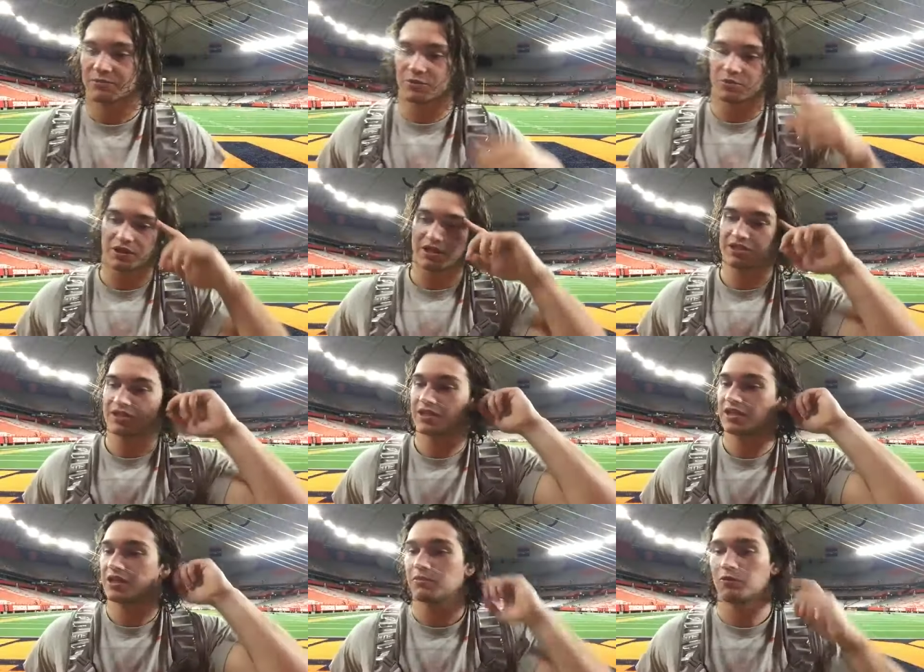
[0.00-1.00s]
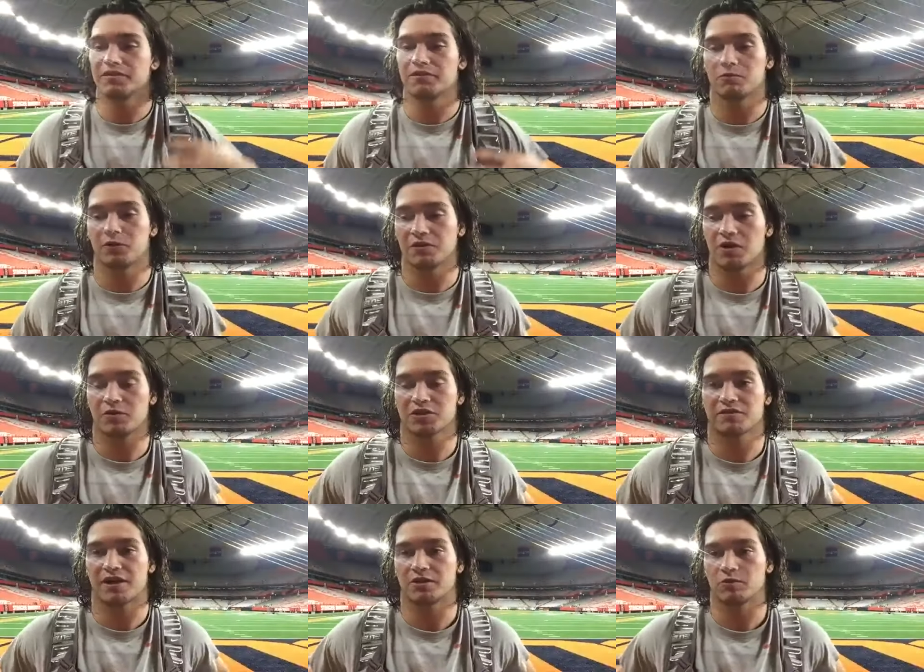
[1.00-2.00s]
couple plays at the end. But we we always
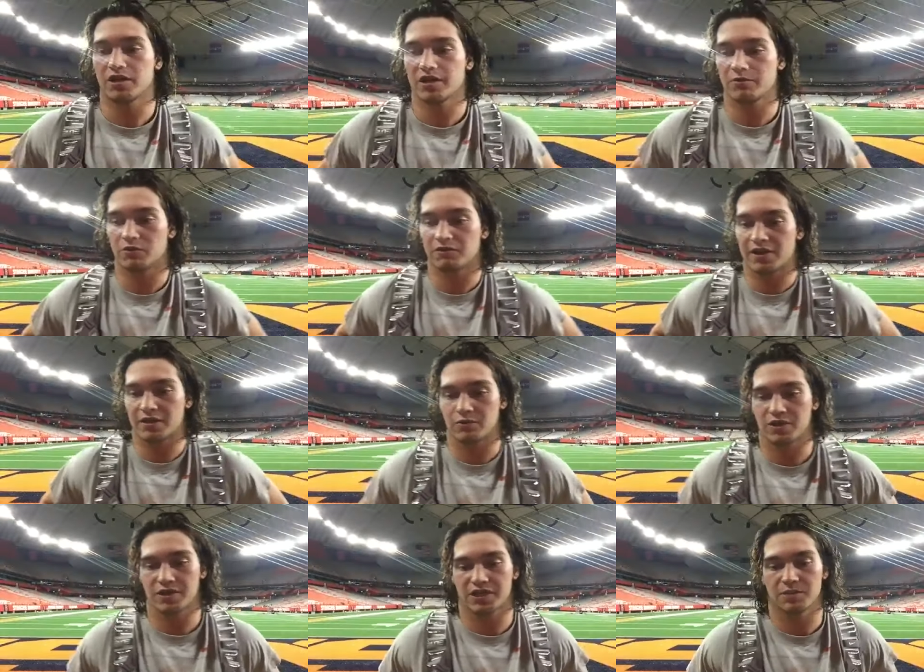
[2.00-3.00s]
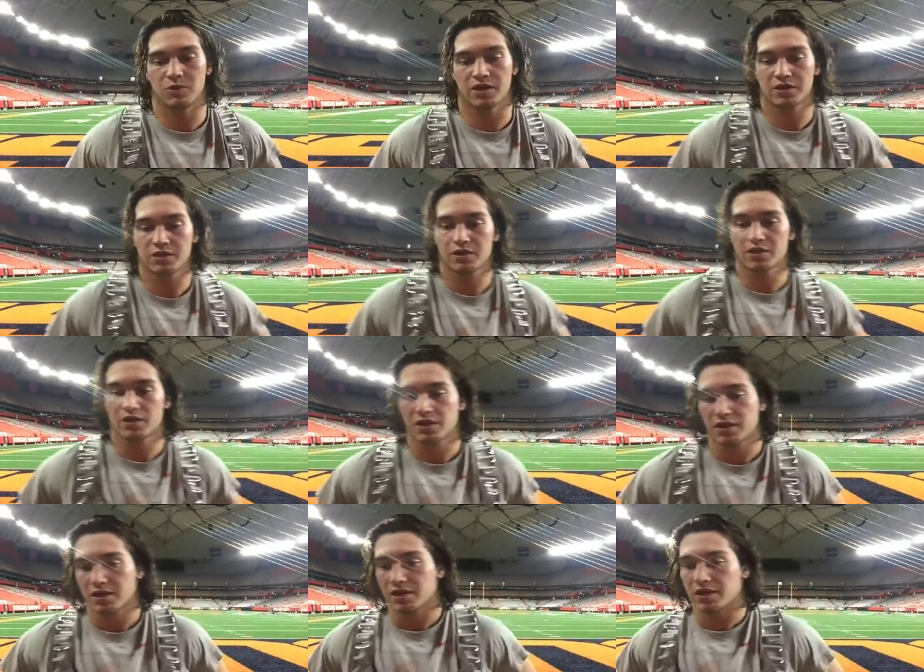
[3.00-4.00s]
find a way. We'll find a way to keep winning,
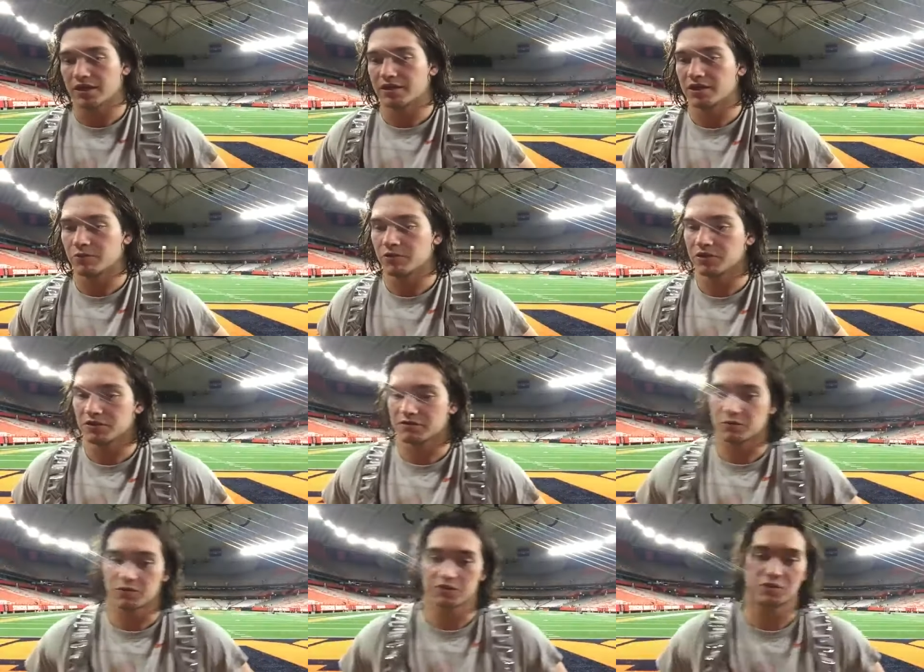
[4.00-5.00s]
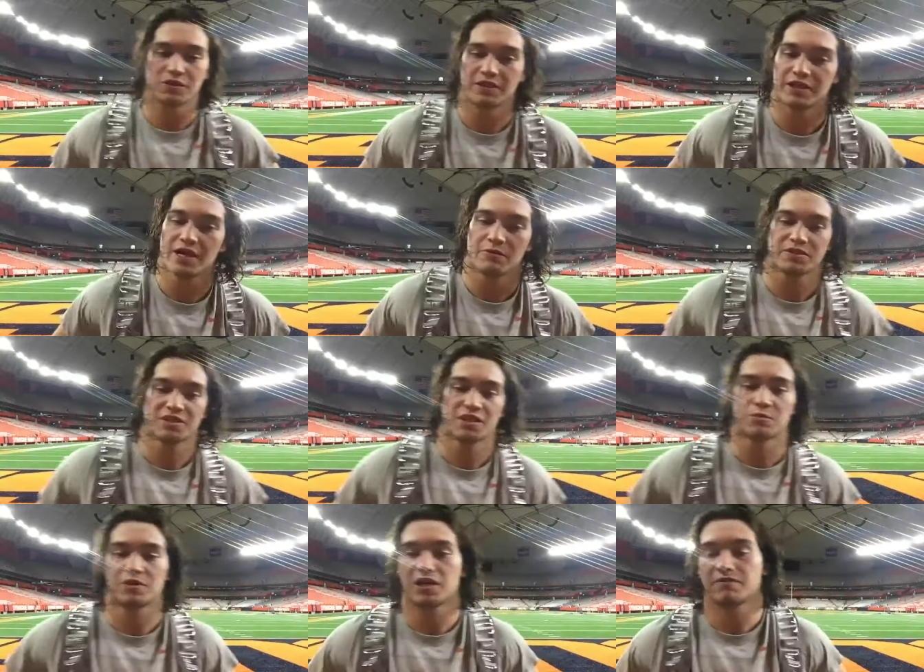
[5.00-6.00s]
and uh, we look forward to it. And yeah, we
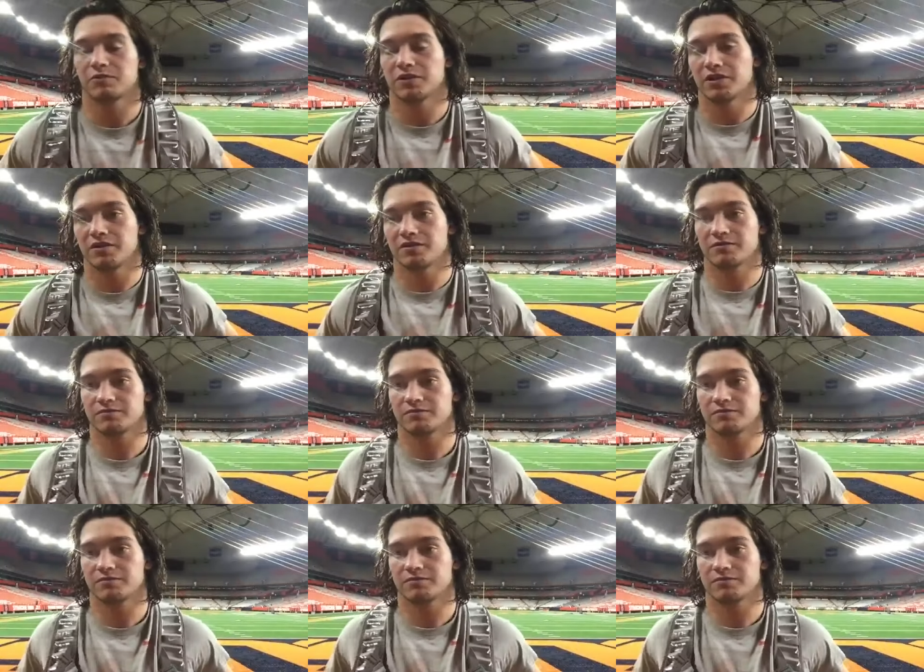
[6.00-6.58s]
celebrate every win.